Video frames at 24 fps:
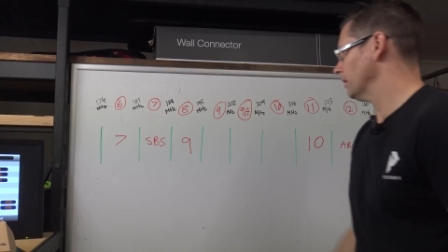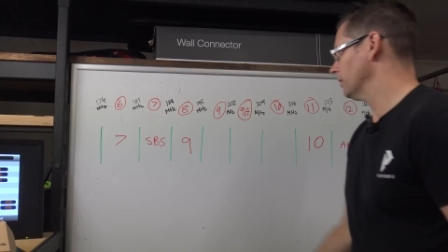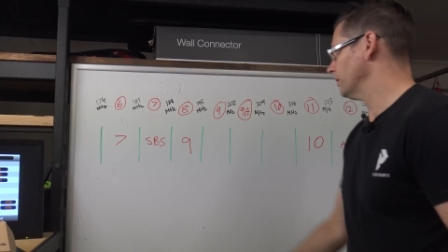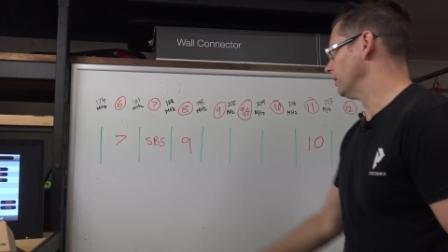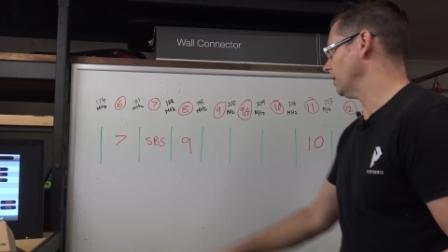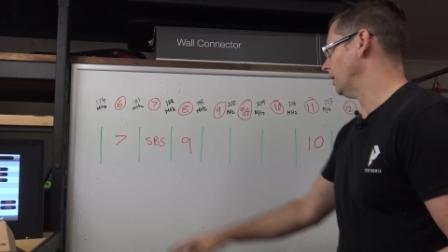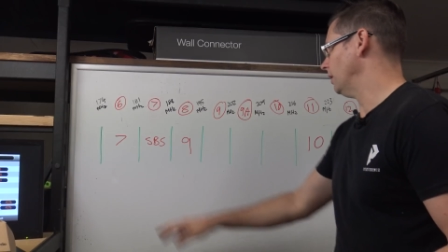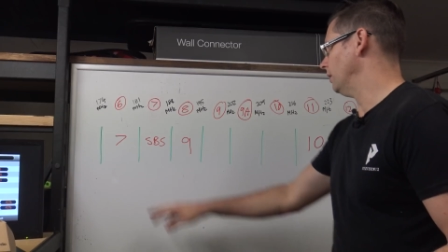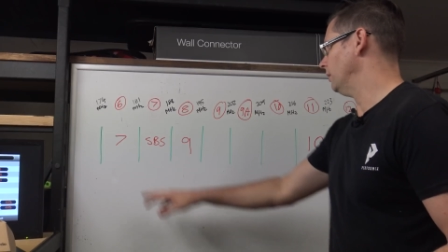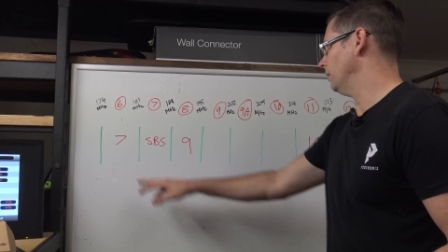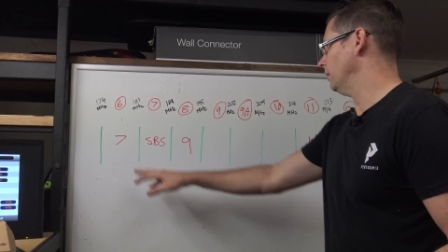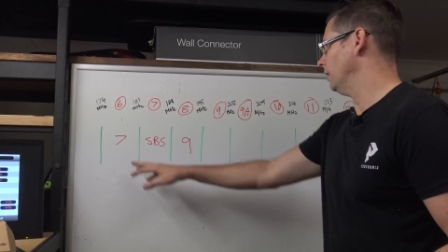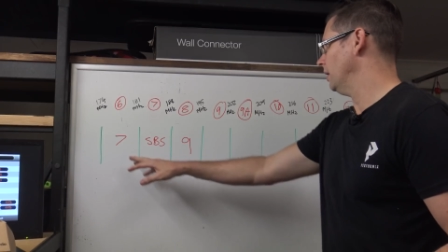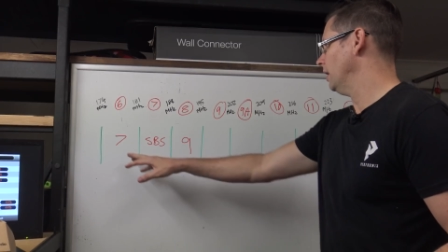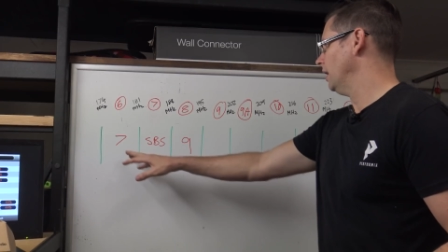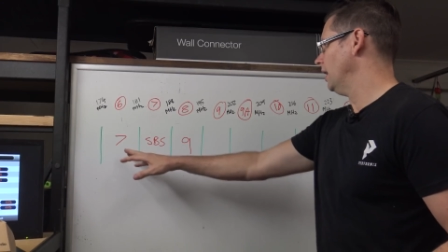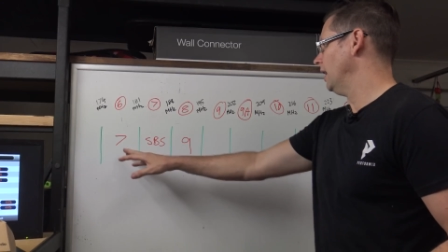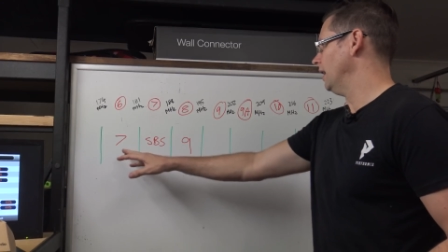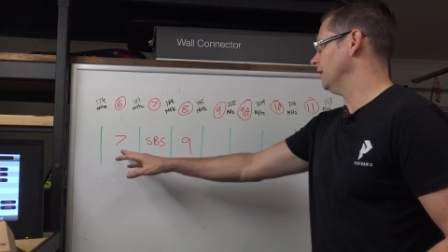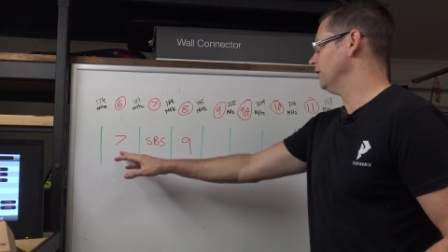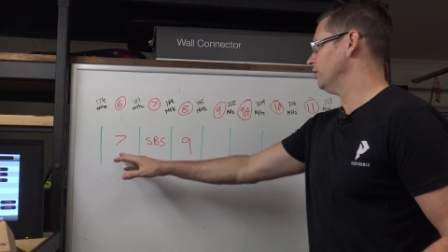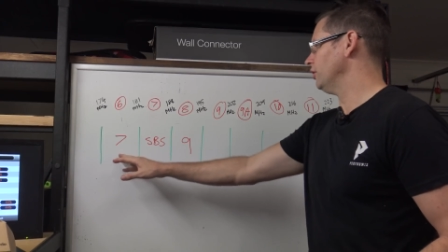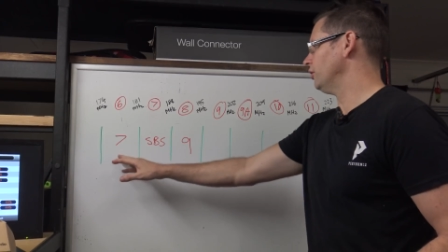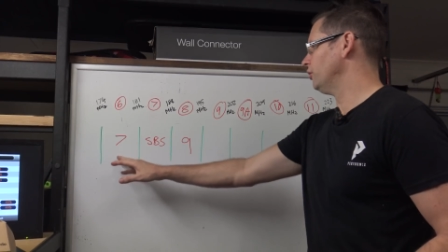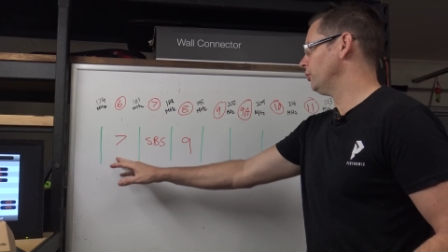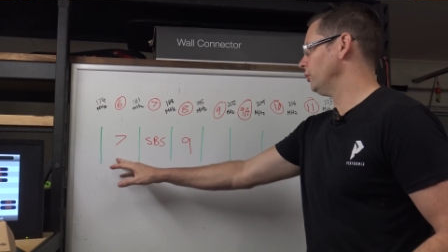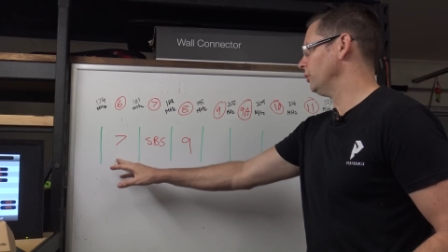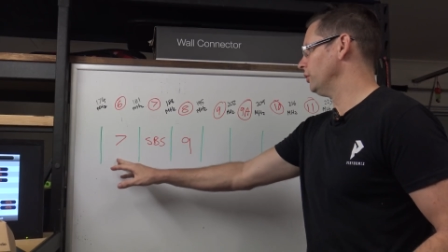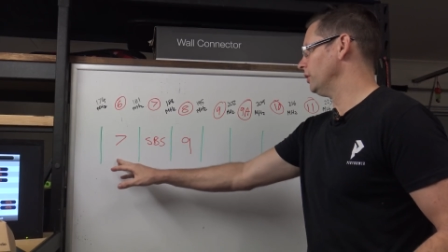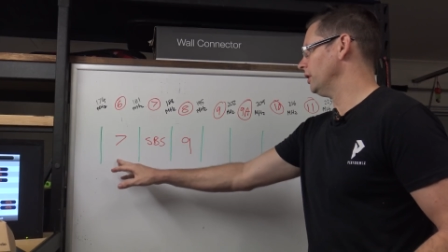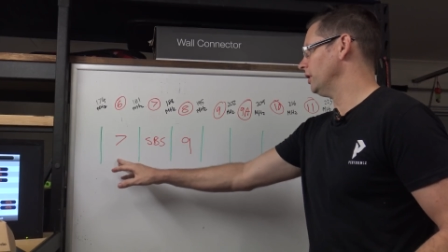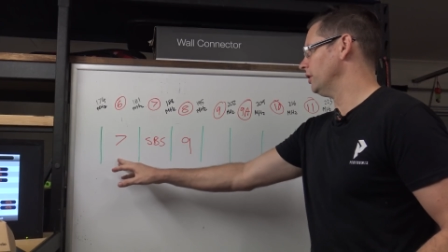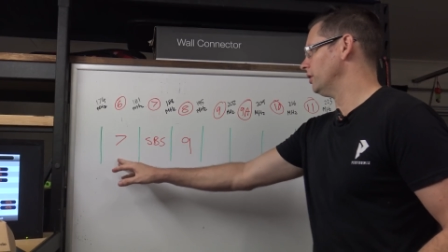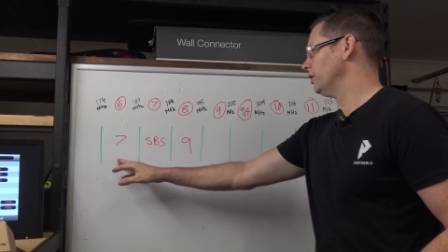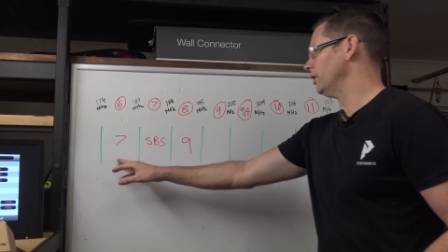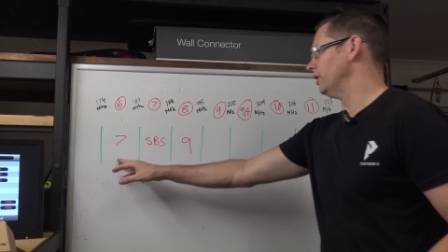So it just
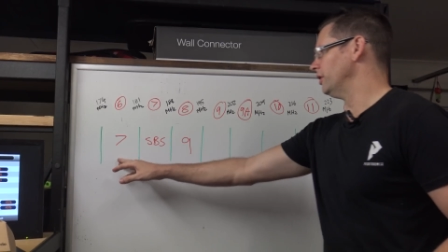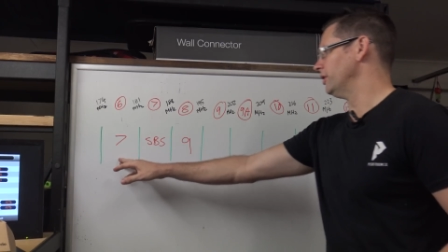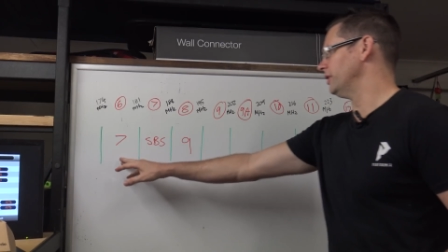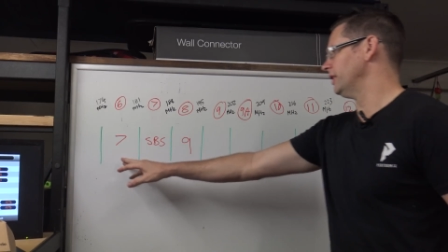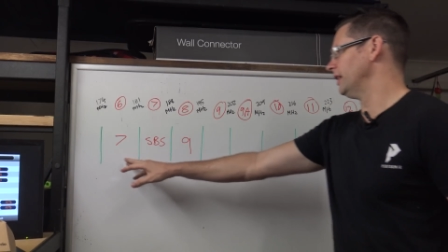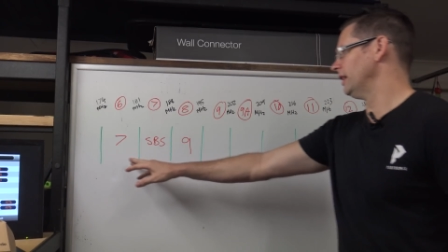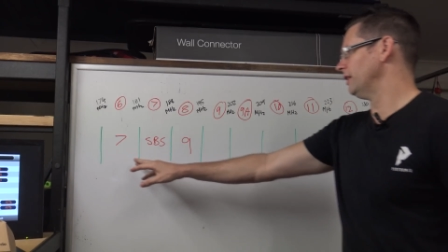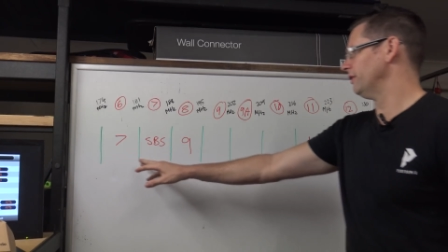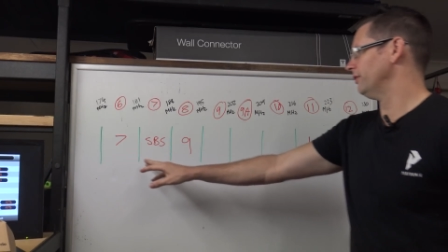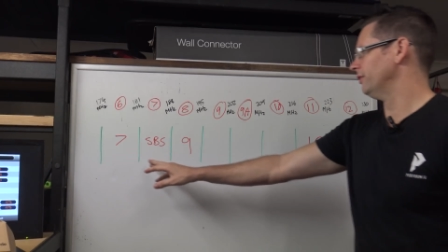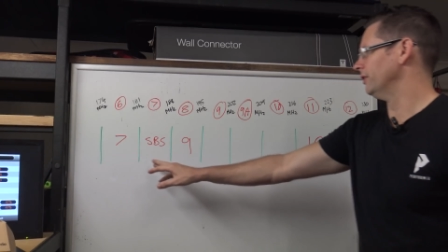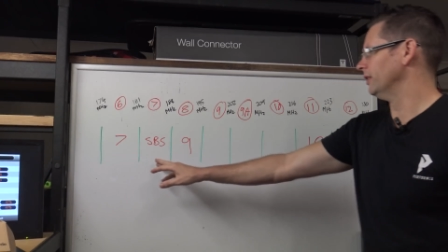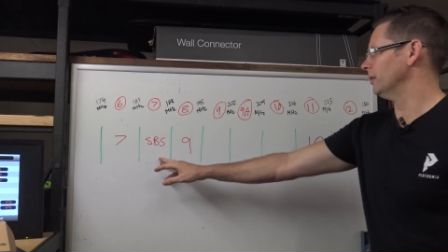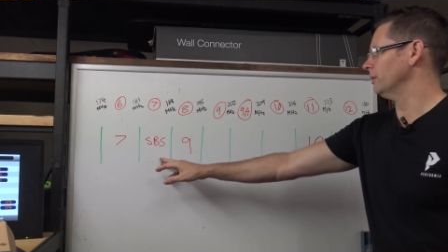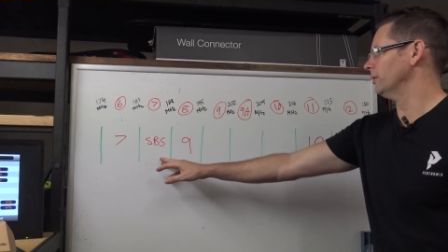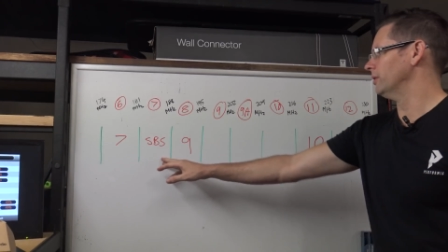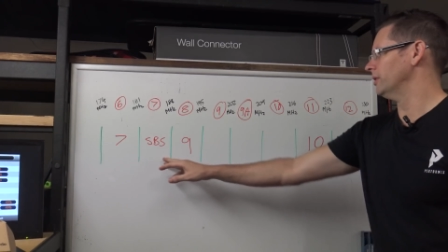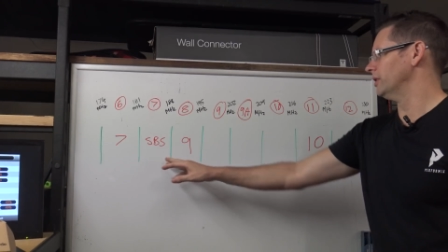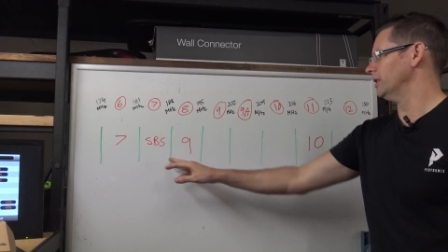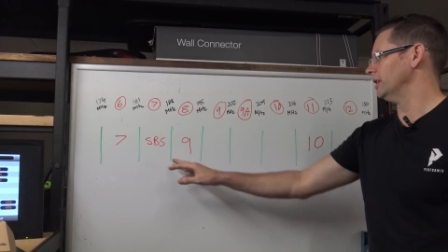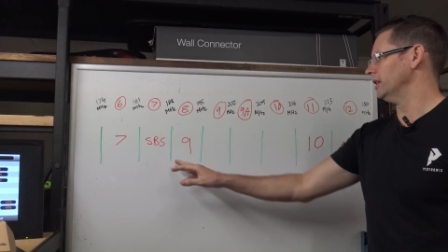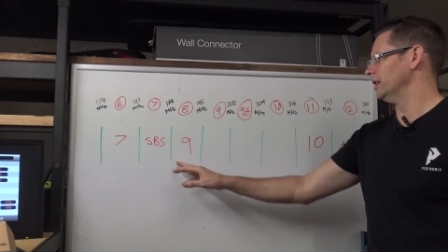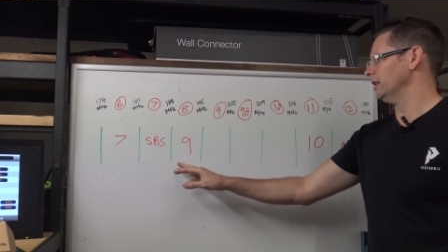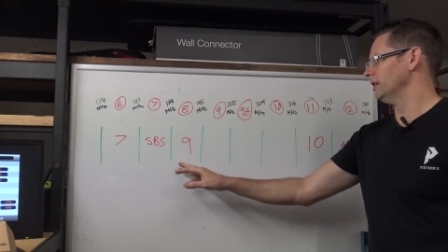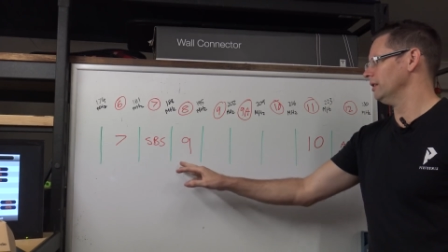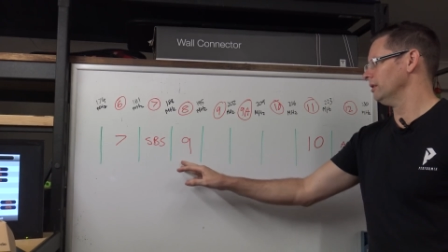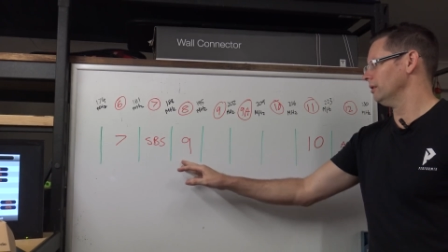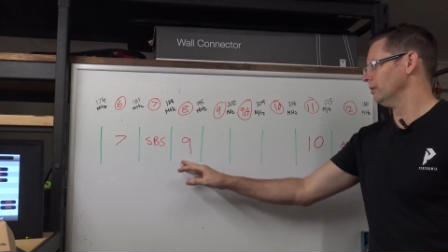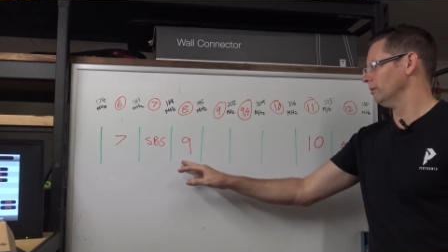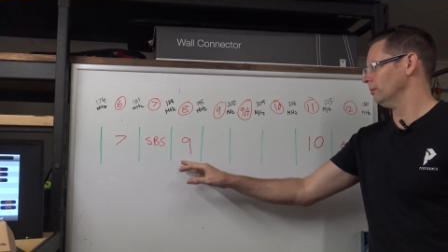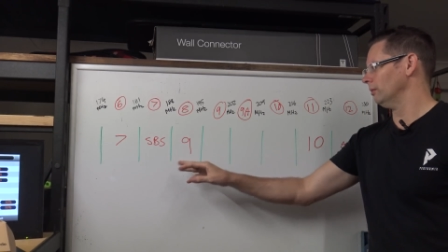tuned into the center frequency,